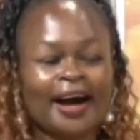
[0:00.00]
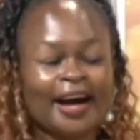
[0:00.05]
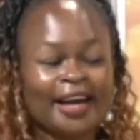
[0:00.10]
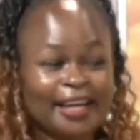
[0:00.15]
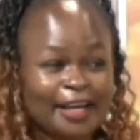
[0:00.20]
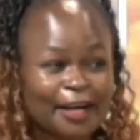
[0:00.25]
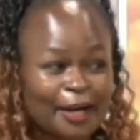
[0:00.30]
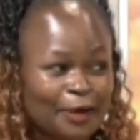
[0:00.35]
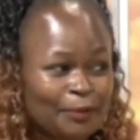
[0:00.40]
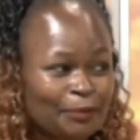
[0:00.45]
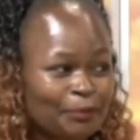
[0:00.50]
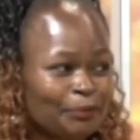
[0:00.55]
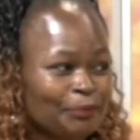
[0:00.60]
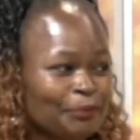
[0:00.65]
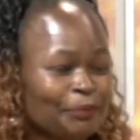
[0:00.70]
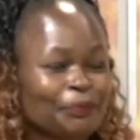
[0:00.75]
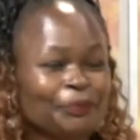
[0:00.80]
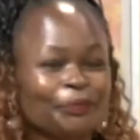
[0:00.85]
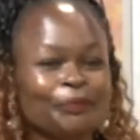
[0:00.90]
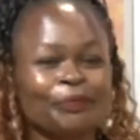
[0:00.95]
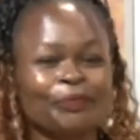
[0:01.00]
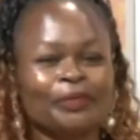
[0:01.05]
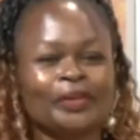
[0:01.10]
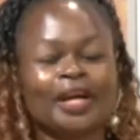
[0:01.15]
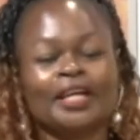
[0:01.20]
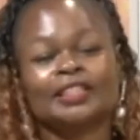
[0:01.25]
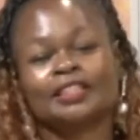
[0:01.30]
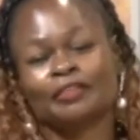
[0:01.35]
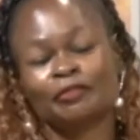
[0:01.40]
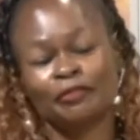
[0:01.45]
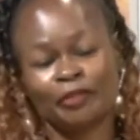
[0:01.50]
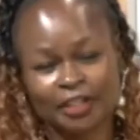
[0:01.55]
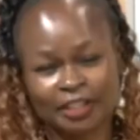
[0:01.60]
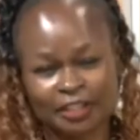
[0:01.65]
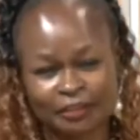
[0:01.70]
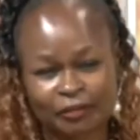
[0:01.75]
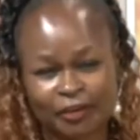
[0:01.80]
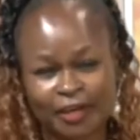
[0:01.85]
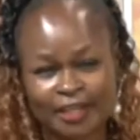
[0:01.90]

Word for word: I come as a fresh